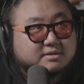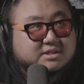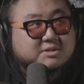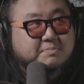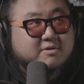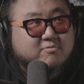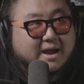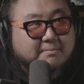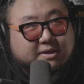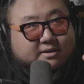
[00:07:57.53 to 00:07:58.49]
A little speed
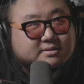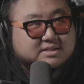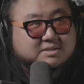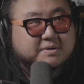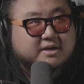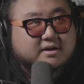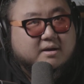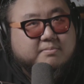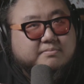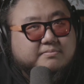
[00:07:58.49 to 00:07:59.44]
ramping to speed it
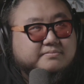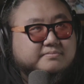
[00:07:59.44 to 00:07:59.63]
up.